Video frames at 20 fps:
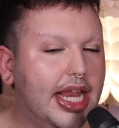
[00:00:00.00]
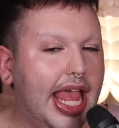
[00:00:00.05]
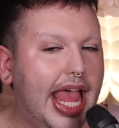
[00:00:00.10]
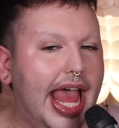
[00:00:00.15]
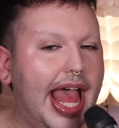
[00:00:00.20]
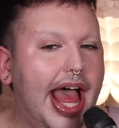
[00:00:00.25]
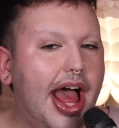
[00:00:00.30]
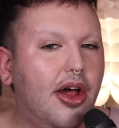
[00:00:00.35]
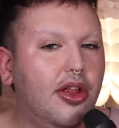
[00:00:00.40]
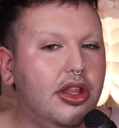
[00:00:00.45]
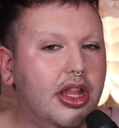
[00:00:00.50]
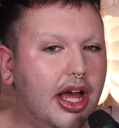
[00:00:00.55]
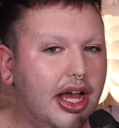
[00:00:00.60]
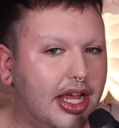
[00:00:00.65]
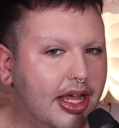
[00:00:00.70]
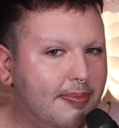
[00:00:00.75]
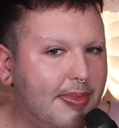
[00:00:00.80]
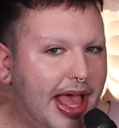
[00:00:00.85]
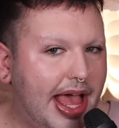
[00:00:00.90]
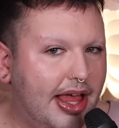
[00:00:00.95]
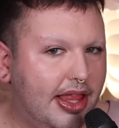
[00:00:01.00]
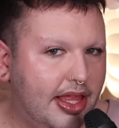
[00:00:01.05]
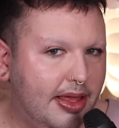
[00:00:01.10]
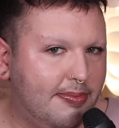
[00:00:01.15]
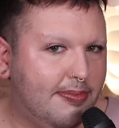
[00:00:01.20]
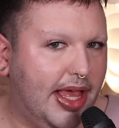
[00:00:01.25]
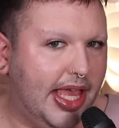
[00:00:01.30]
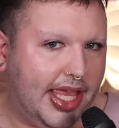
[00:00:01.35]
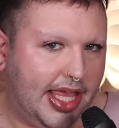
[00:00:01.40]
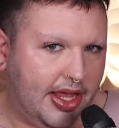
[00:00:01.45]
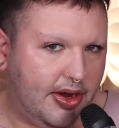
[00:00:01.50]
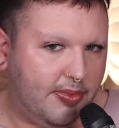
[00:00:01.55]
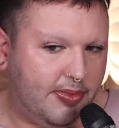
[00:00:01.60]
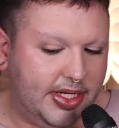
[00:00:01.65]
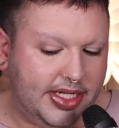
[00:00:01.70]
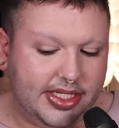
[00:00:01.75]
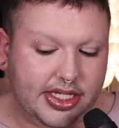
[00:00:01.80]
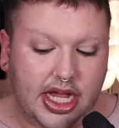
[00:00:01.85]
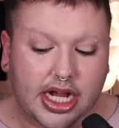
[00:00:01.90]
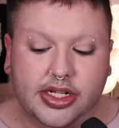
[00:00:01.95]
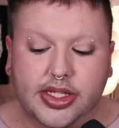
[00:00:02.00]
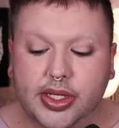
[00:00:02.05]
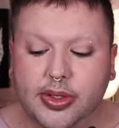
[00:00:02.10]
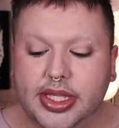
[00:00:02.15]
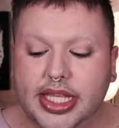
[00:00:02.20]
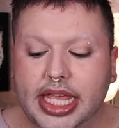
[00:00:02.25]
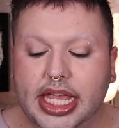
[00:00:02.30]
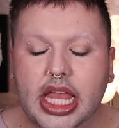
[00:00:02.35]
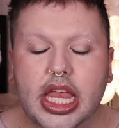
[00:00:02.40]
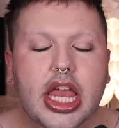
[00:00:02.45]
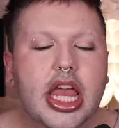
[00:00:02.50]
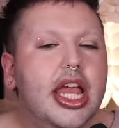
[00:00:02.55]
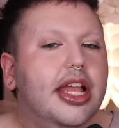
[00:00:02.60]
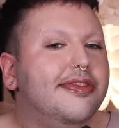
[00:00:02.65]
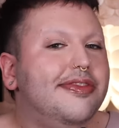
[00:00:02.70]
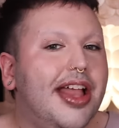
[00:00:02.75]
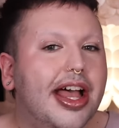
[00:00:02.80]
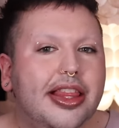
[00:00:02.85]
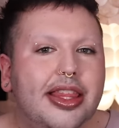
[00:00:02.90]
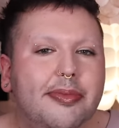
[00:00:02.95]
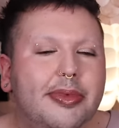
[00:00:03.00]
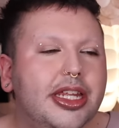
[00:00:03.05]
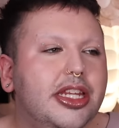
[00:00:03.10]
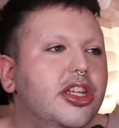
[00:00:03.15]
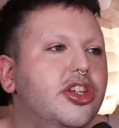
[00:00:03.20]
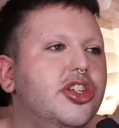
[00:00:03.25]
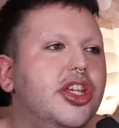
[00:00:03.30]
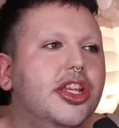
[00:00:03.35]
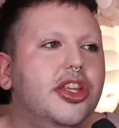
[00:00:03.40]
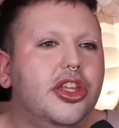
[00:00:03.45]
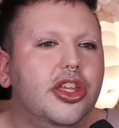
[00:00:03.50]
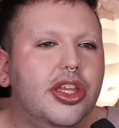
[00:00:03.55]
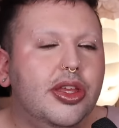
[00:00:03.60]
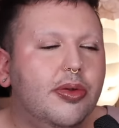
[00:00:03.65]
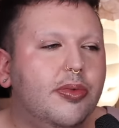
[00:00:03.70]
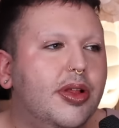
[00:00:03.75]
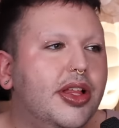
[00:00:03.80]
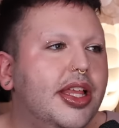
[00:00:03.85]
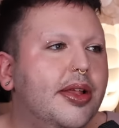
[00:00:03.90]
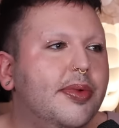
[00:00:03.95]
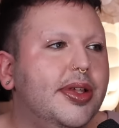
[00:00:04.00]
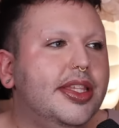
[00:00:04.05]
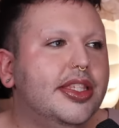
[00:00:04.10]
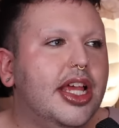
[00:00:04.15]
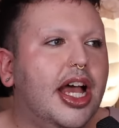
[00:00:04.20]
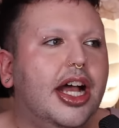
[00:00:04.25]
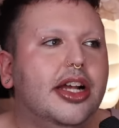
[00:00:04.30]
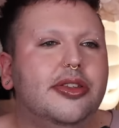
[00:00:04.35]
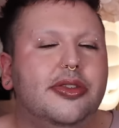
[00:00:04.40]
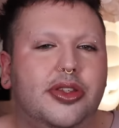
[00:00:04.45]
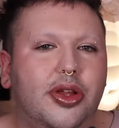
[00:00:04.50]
how long a palette might get restocked. So it's like not limited edition, will get restocked.